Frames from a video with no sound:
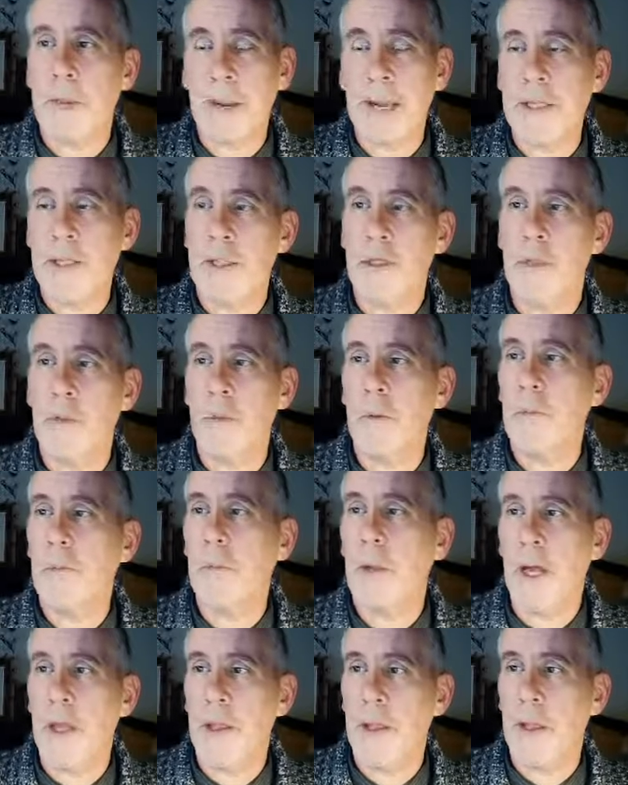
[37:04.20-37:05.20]
a pencil,
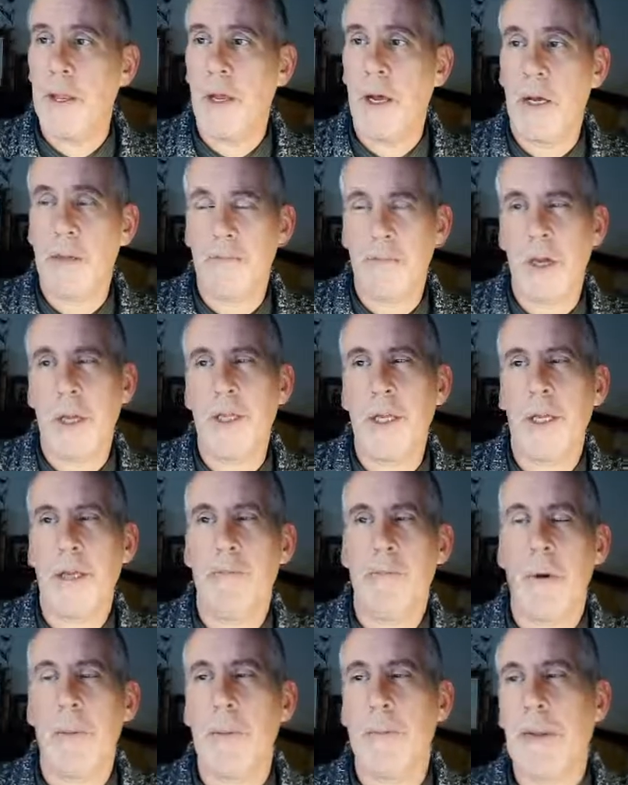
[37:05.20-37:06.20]
and then I, I
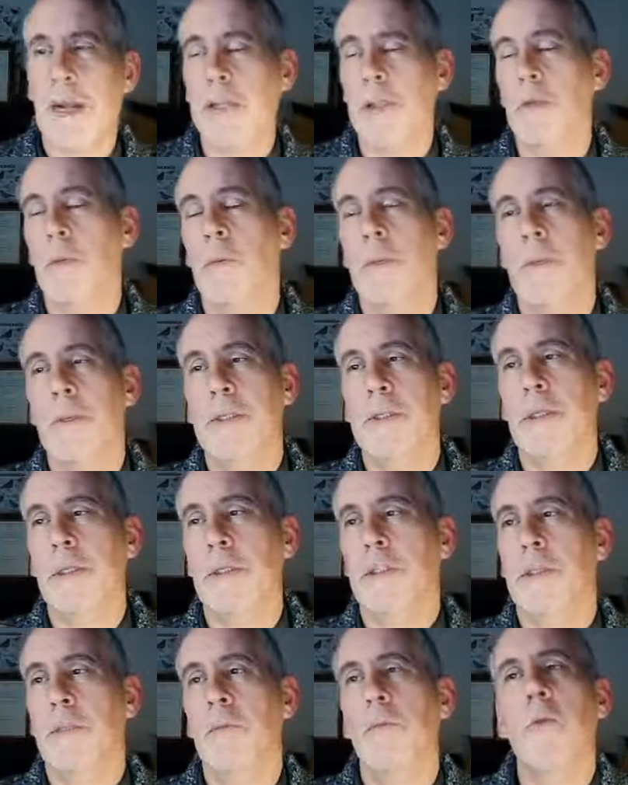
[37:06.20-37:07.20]
think probably pencil would be
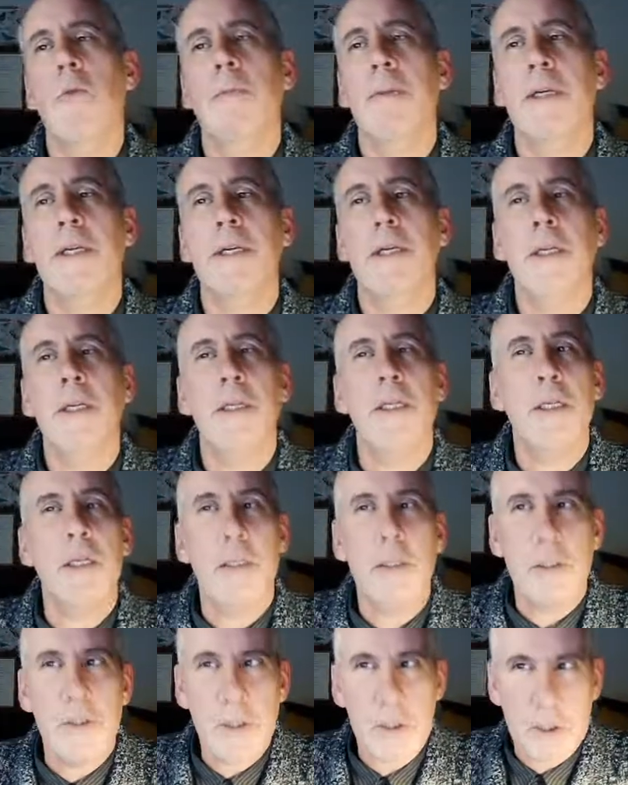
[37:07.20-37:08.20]
just would
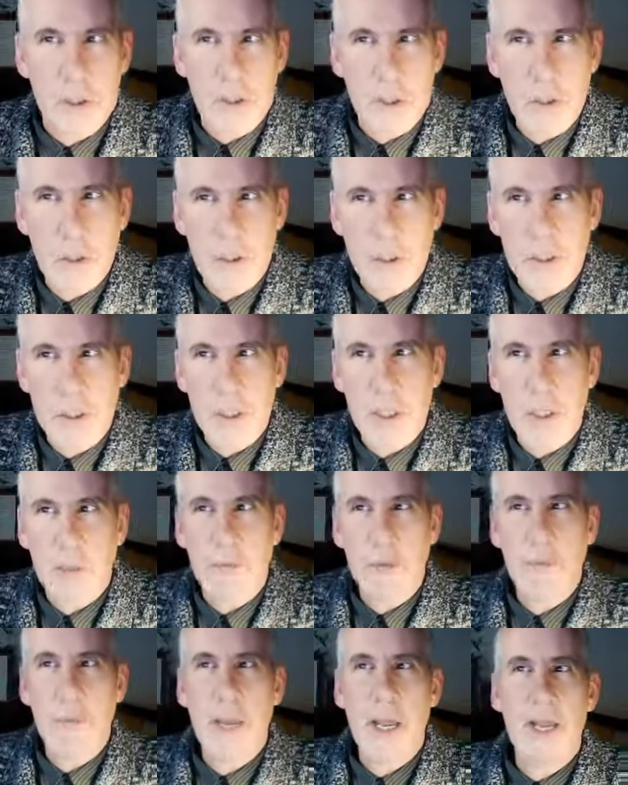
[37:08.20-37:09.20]
be just as good in
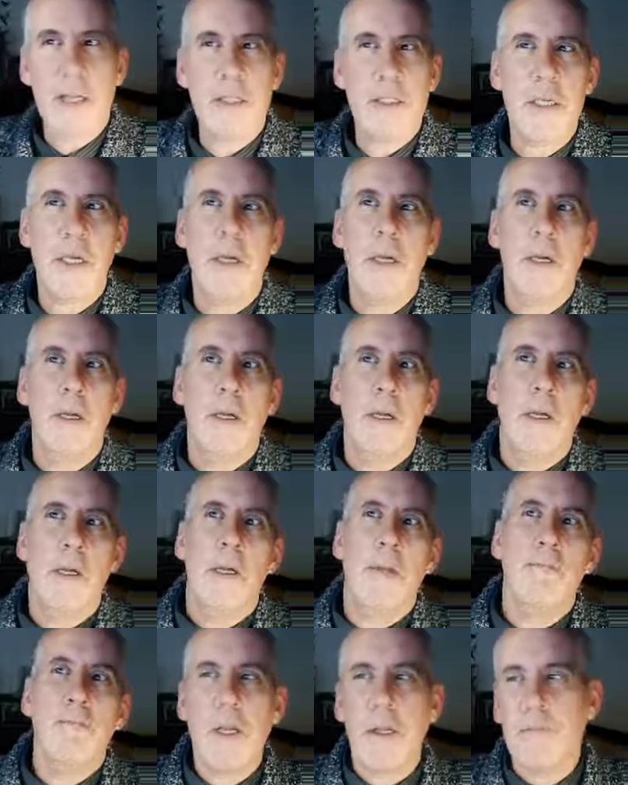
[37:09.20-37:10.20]
some respects.
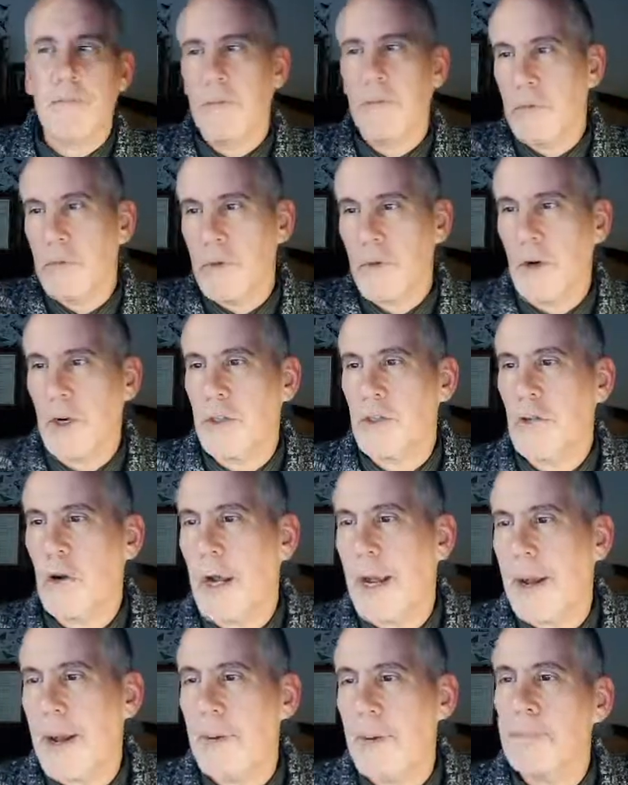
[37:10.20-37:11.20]
Yeah, try
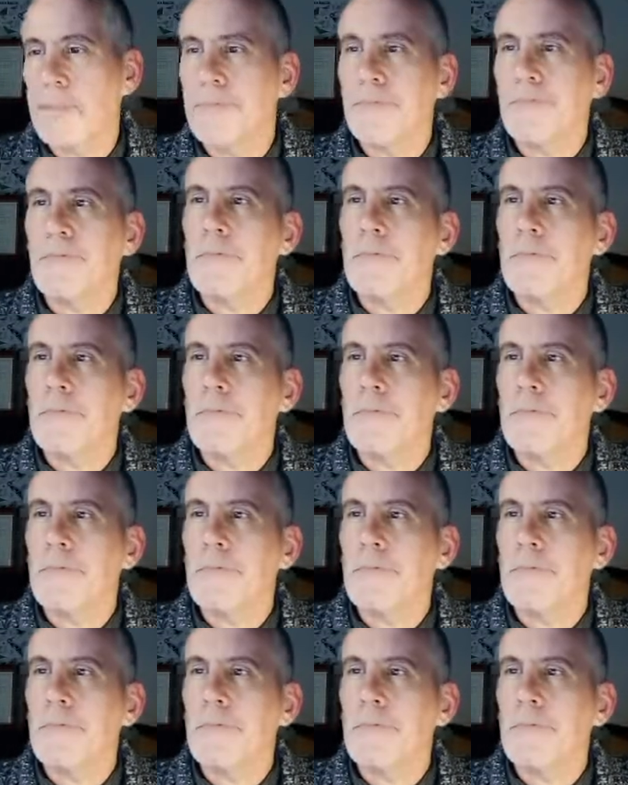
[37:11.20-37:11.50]
try it out.